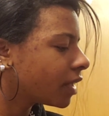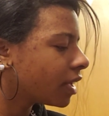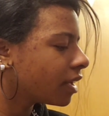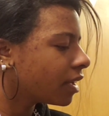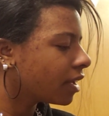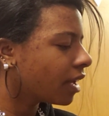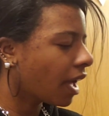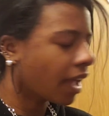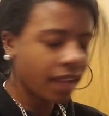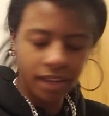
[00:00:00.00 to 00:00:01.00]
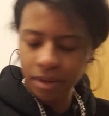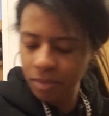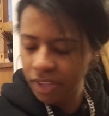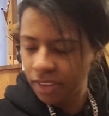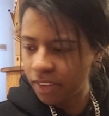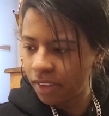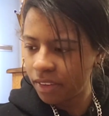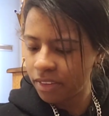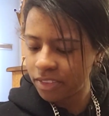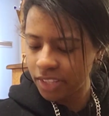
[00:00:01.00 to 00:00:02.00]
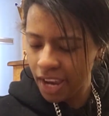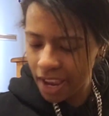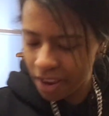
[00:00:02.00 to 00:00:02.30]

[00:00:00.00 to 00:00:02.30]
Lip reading: end up being the chow. Like,